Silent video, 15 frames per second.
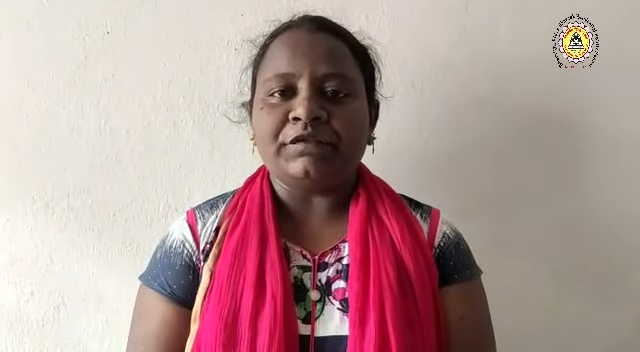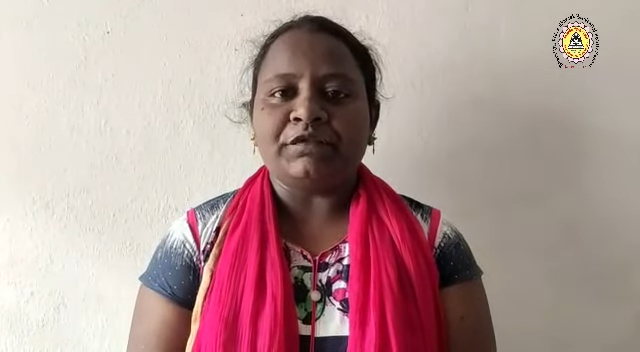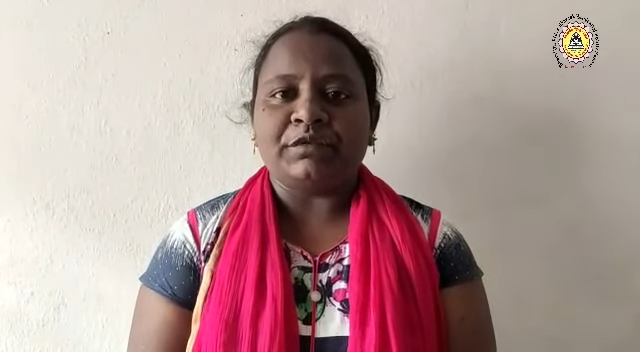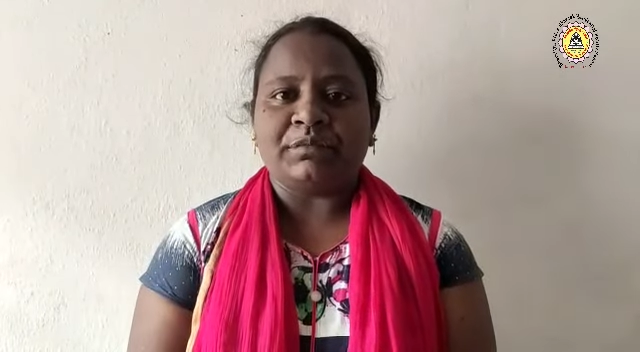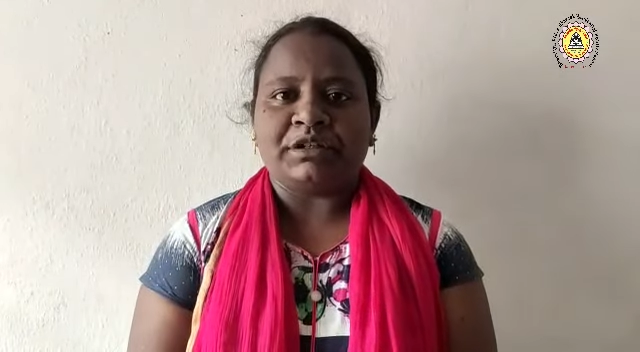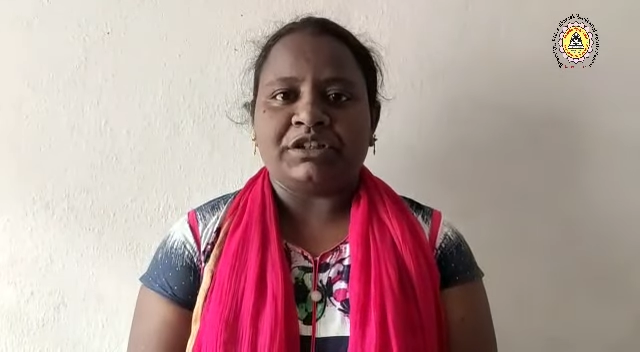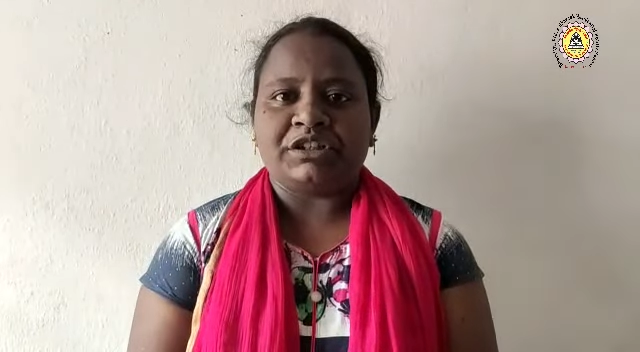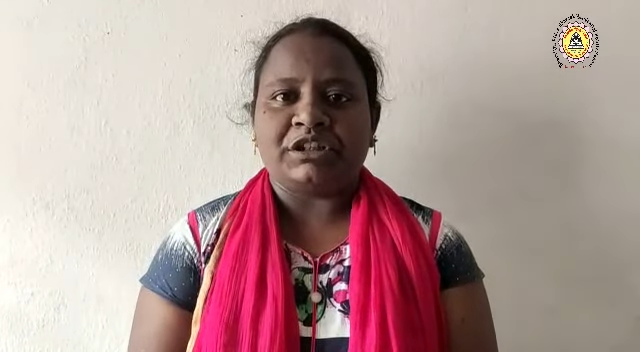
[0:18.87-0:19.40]

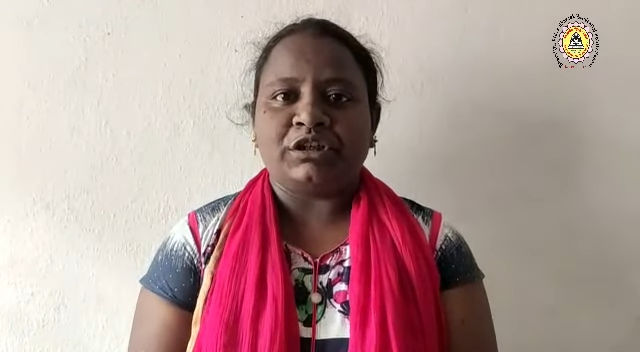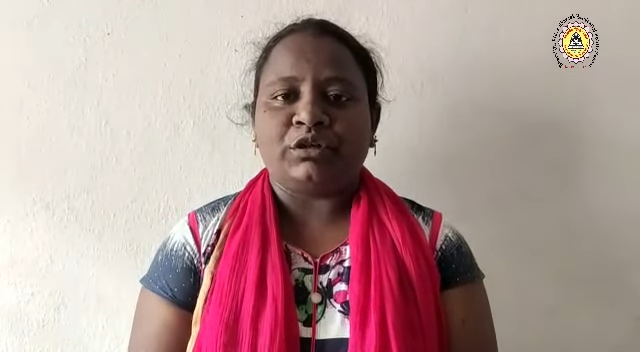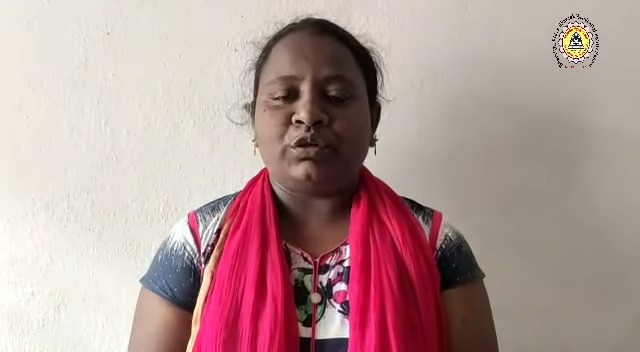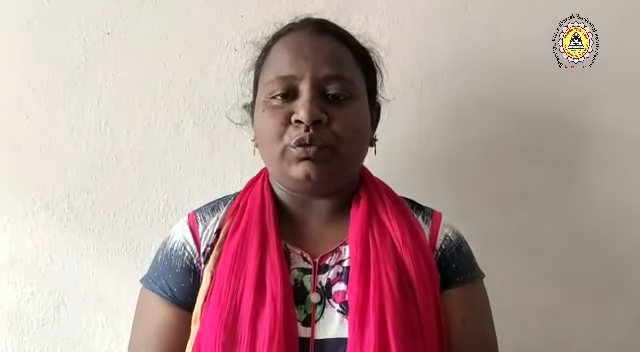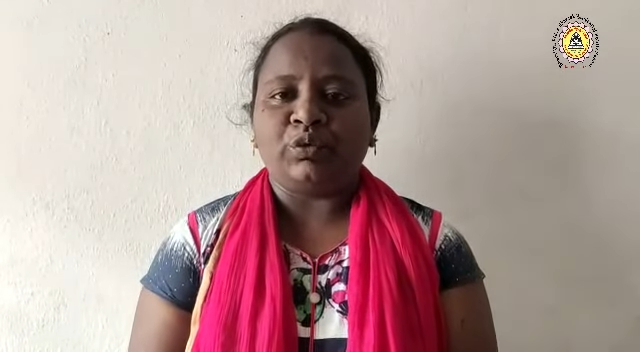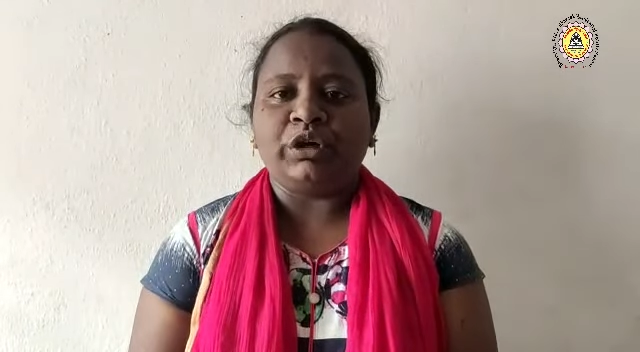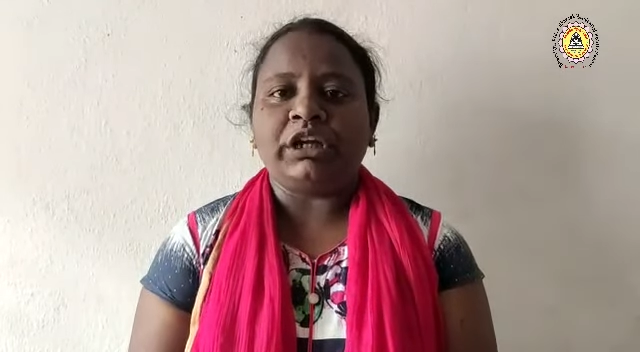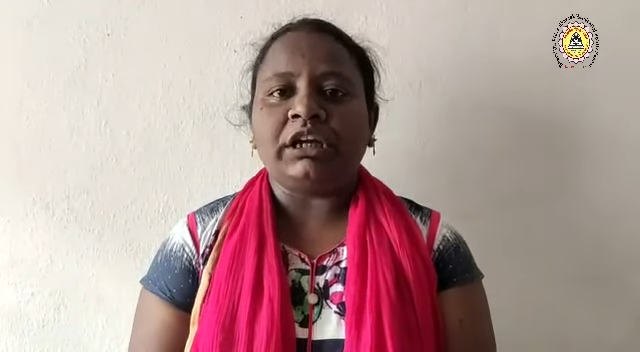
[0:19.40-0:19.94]
information
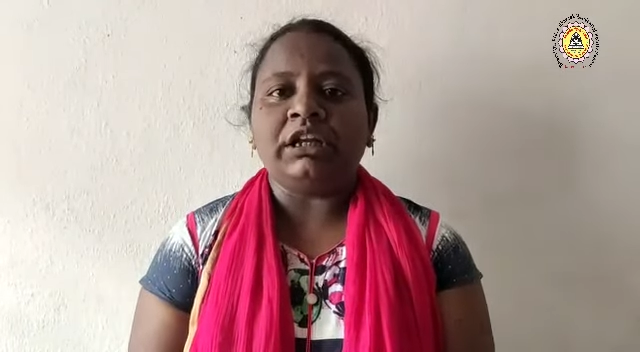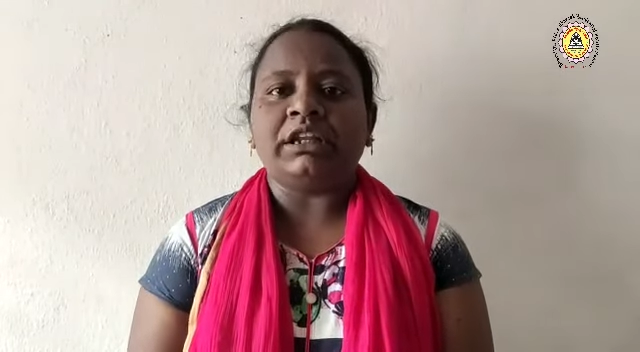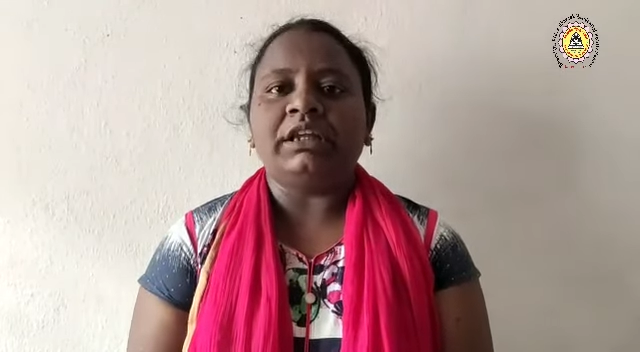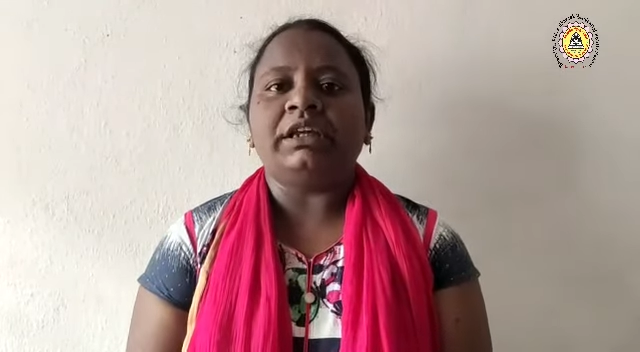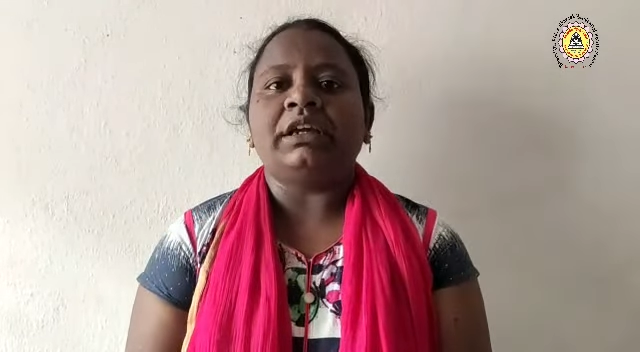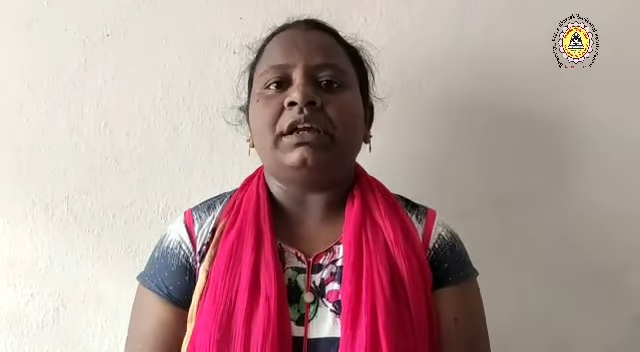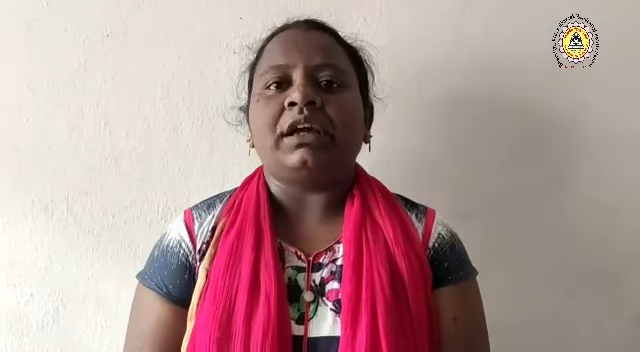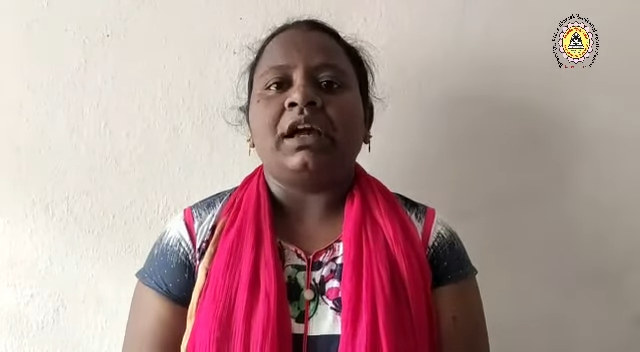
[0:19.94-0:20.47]

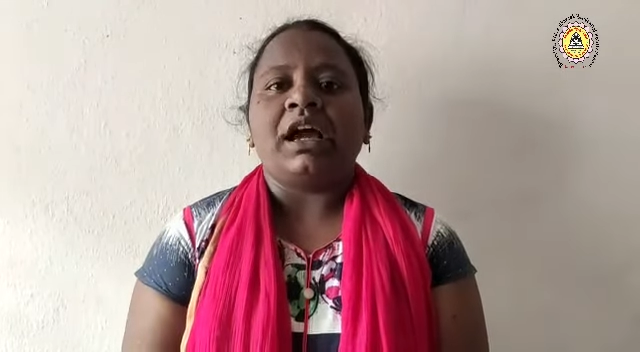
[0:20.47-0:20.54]
quickly